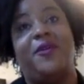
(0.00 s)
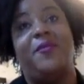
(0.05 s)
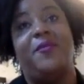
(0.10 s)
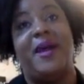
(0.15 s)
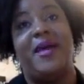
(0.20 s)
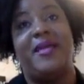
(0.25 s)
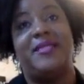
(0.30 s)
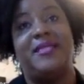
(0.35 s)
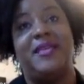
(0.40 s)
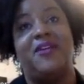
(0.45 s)

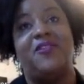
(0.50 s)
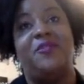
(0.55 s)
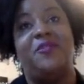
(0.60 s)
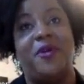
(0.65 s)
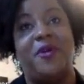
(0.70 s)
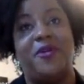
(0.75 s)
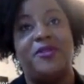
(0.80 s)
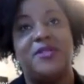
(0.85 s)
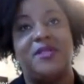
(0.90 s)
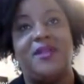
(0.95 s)
myself
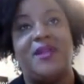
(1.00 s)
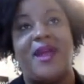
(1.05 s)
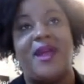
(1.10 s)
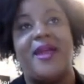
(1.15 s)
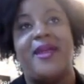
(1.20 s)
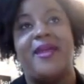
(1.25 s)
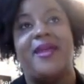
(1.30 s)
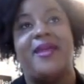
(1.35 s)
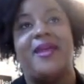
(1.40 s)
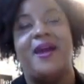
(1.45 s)
personally,
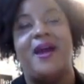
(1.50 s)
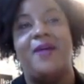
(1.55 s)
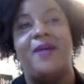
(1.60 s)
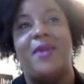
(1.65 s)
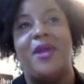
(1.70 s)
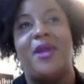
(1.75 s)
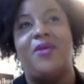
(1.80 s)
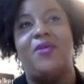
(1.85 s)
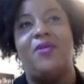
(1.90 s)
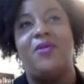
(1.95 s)
I got
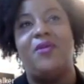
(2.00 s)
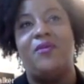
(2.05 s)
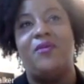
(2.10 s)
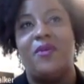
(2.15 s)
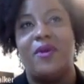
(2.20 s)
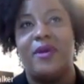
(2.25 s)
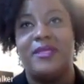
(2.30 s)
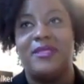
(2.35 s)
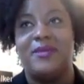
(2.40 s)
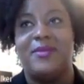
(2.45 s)
my Google
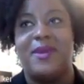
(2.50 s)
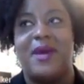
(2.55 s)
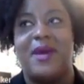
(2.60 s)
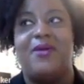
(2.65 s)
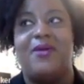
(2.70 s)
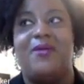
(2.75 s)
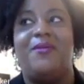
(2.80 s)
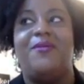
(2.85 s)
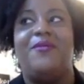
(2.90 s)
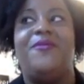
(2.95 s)
Voice
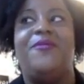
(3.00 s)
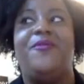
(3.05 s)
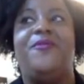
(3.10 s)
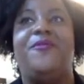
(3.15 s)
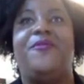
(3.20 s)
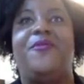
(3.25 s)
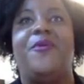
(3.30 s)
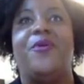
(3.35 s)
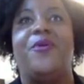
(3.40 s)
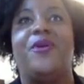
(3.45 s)
about
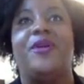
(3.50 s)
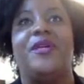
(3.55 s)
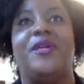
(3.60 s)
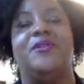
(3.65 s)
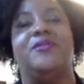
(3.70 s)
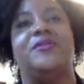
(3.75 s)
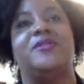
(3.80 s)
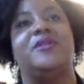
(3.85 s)
4 years